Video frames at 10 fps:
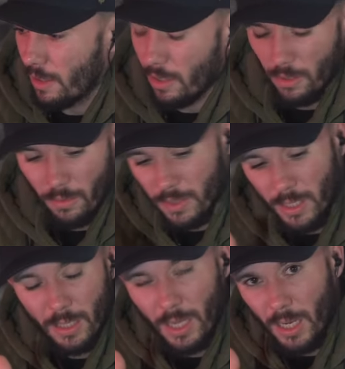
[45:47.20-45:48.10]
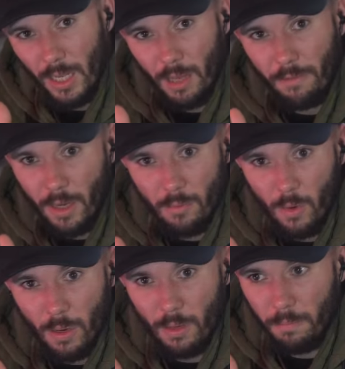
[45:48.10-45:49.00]
and then you don't see the I D F
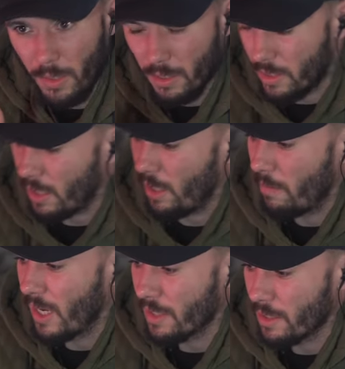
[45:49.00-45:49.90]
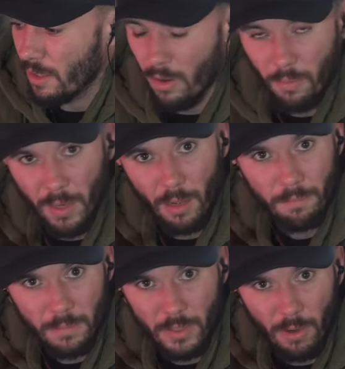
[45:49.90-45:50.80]
anymore, but you see Hamas, and they open up
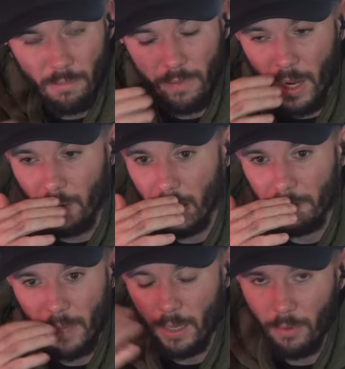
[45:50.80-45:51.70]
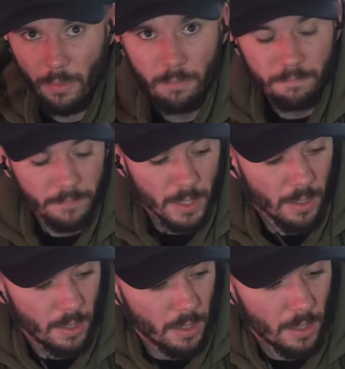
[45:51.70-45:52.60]
and start firing. I don't know.
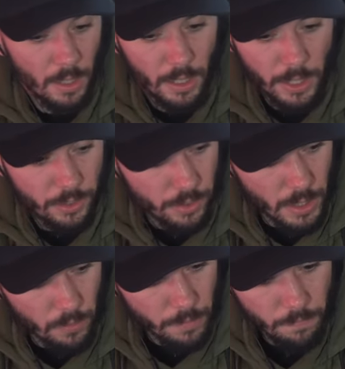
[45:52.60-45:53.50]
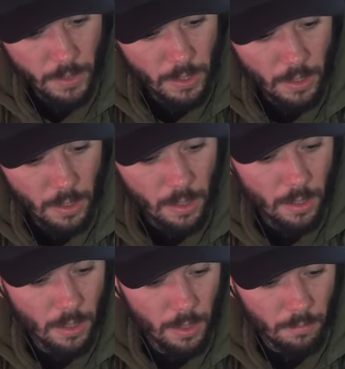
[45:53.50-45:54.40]
Interesting one.
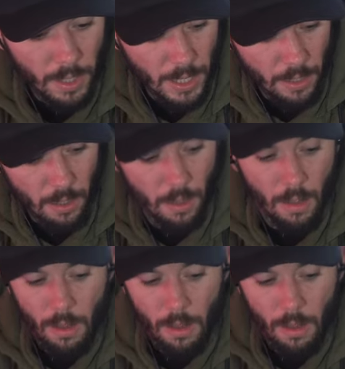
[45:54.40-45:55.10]
But,